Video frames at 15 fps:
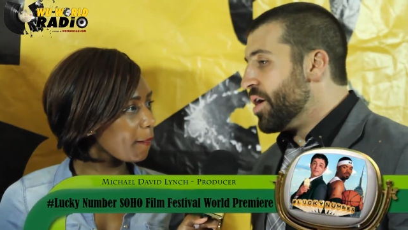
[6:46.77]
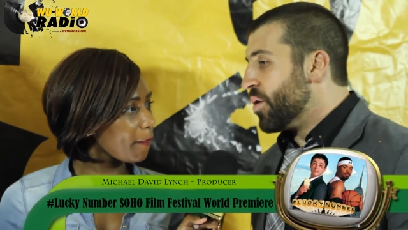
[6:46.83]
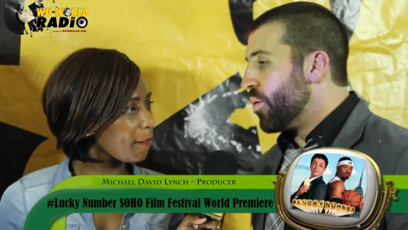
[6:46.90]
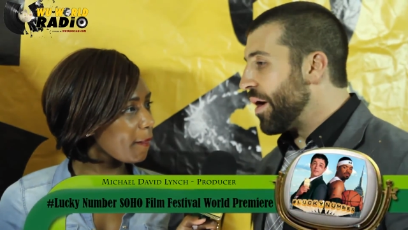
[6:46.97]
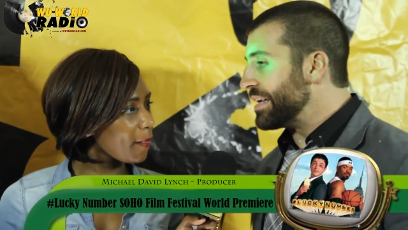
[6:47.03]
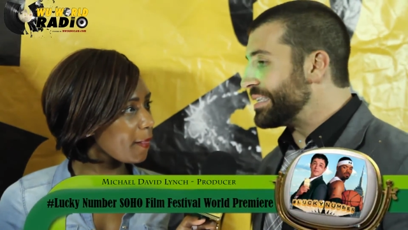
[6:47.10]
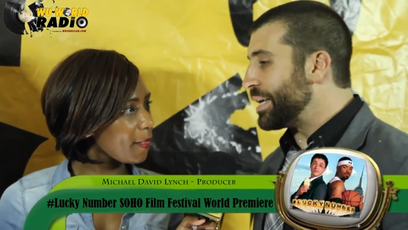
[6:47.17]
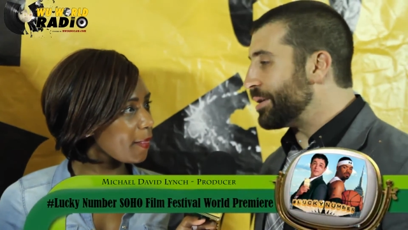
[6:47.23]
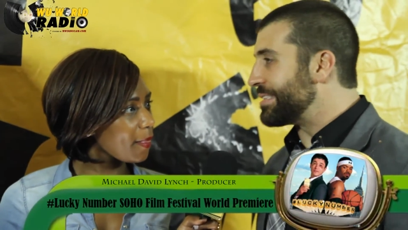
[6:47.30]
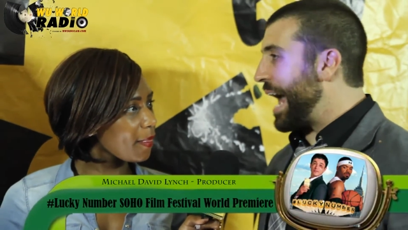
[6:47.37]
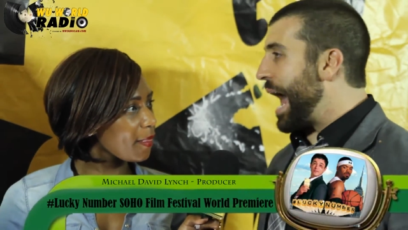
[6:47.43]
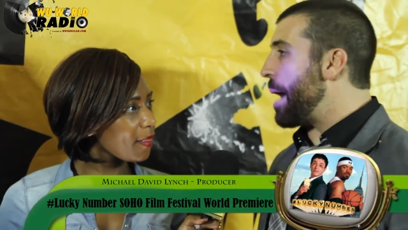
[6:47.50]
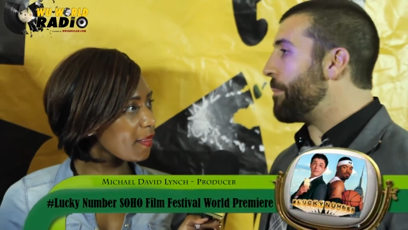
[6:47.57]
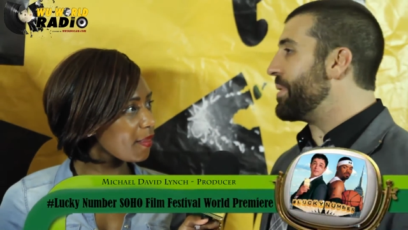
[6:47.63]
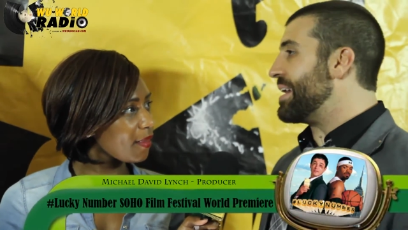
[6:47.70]
Speaker 1: was he was
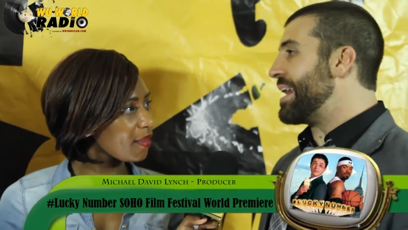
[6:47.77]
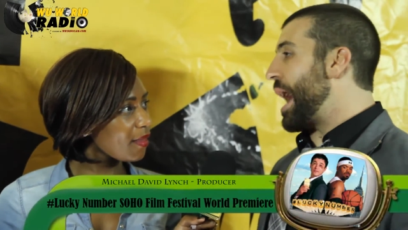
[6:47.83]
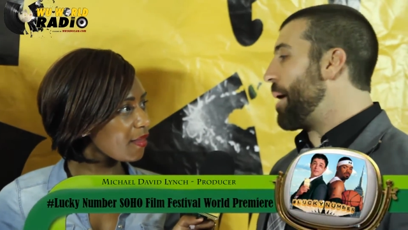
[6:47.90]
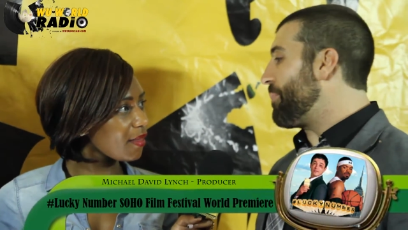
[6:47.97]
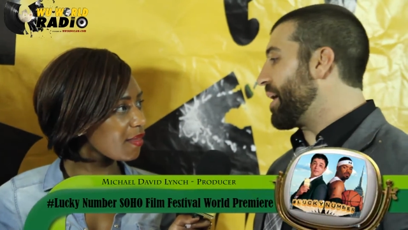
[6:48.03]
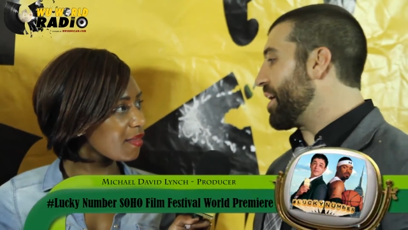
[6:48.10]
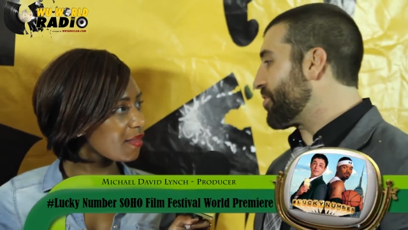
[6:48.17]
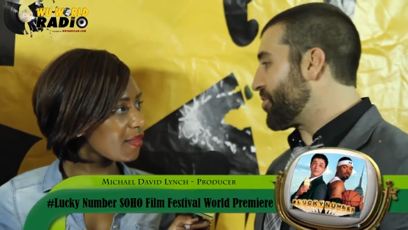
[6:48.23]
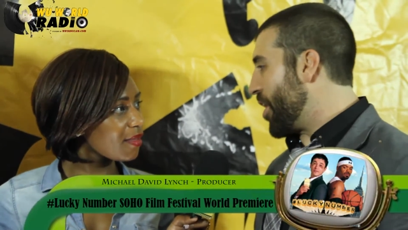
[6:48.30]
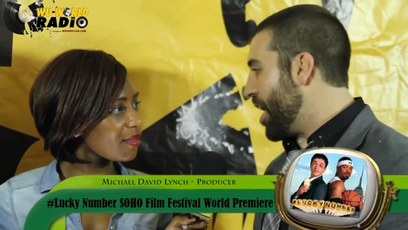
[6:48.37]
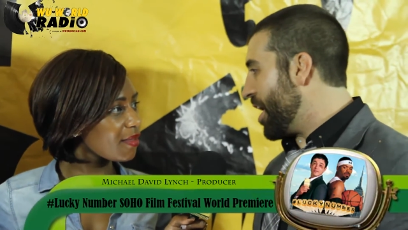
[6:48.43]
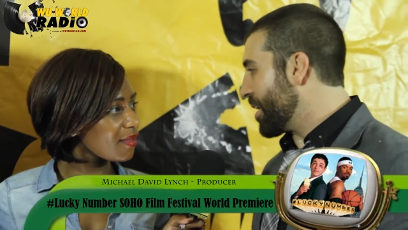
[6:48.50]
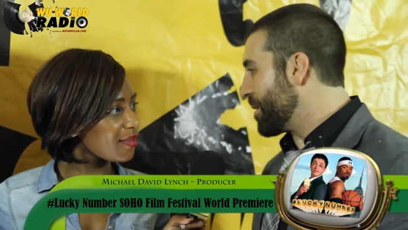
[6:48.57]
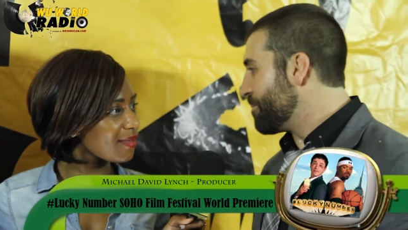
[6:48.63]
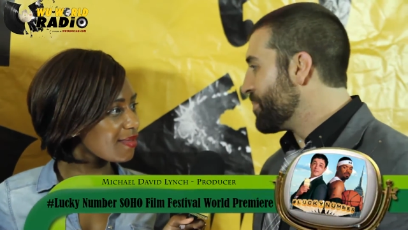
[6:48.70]
happy to not play a
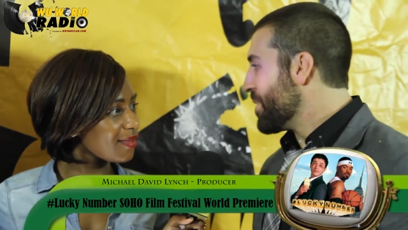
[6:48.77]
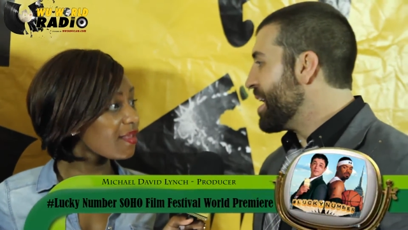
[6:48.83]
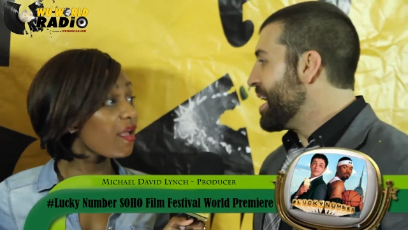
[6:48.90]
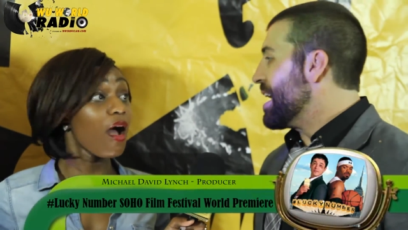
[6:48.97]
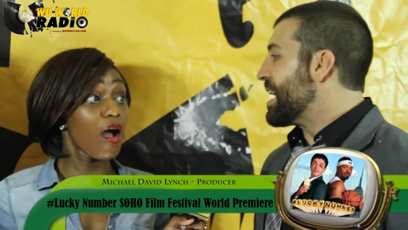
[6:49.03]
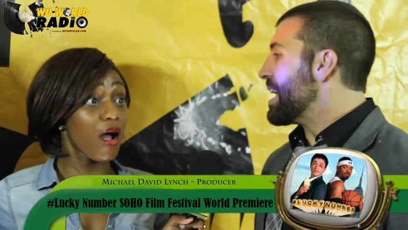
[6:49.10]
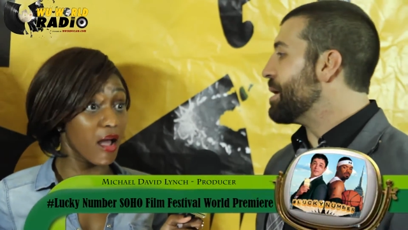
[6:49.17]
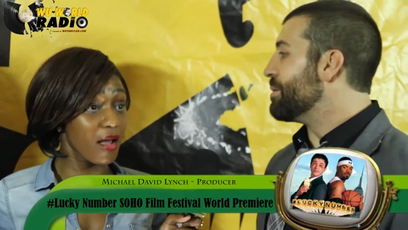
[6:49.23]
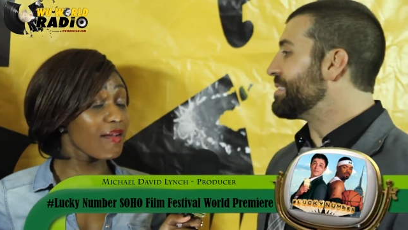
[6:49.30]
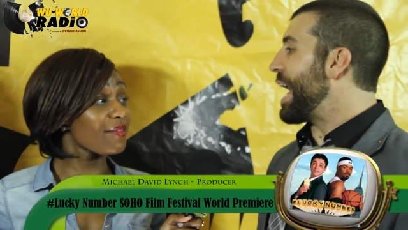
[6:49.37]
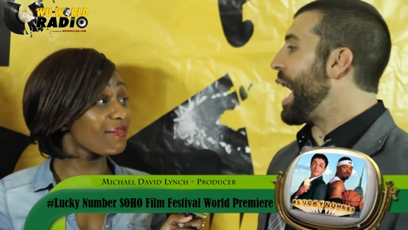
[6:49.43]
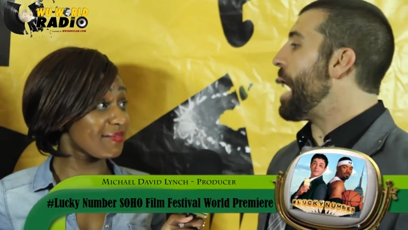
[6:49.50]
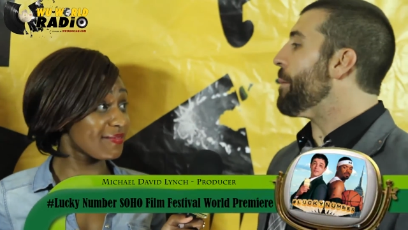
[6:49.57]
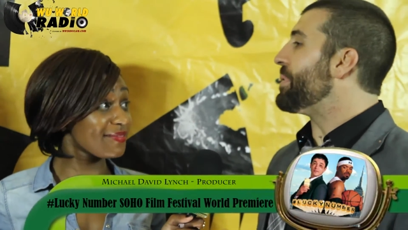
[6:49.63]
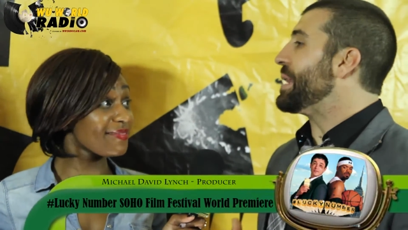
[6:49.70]
thug. He was
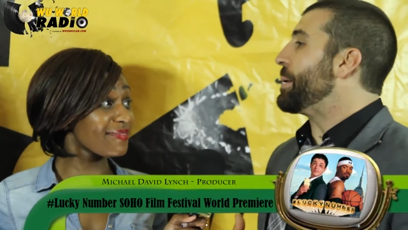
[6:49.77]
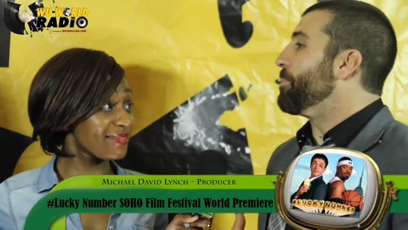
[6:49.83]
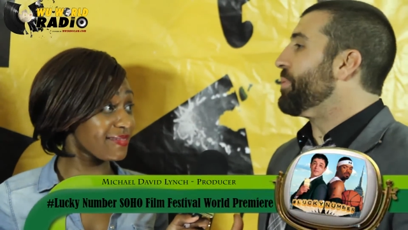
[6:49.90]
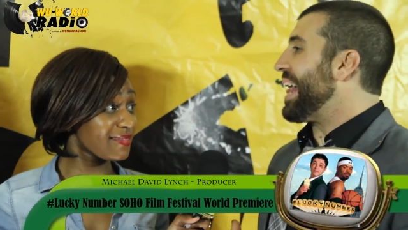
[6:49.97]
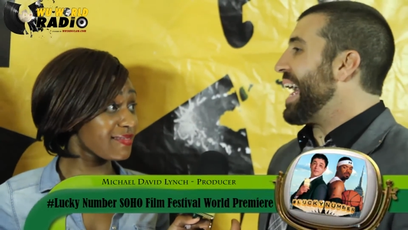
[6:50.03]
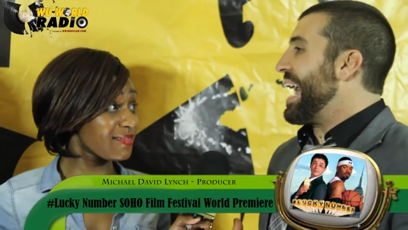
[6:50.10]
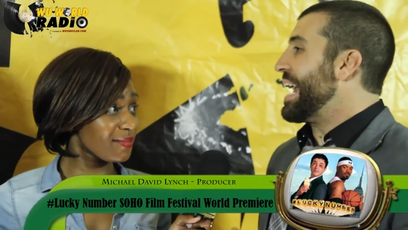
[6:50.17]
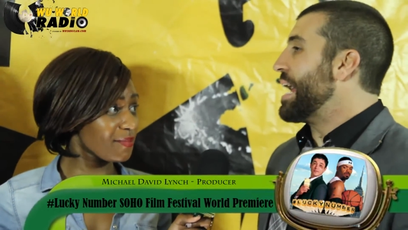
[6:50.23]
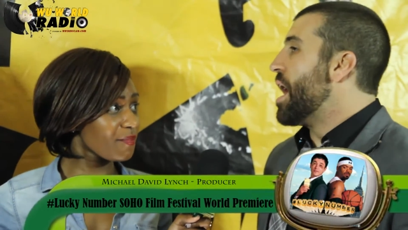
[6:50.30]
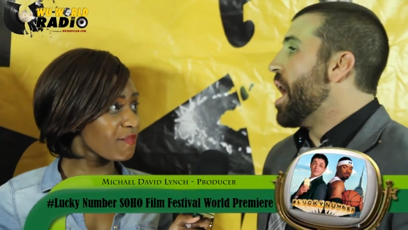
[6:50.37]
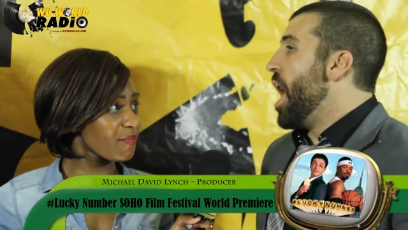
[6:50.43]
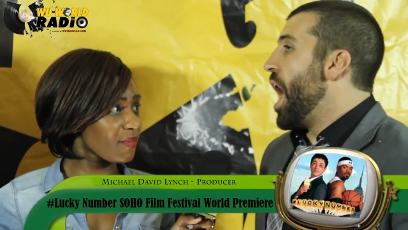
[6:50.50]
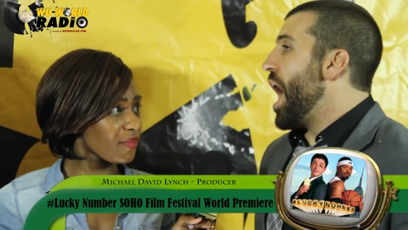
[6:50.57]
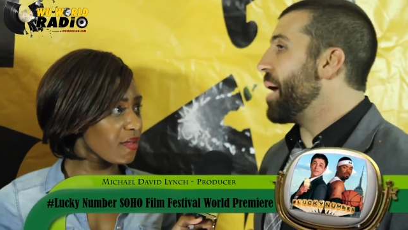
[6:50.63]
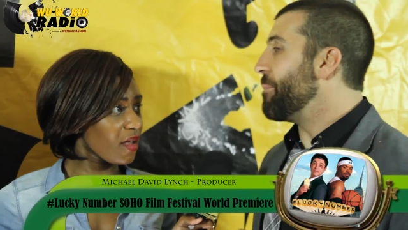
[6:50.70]
happy to play a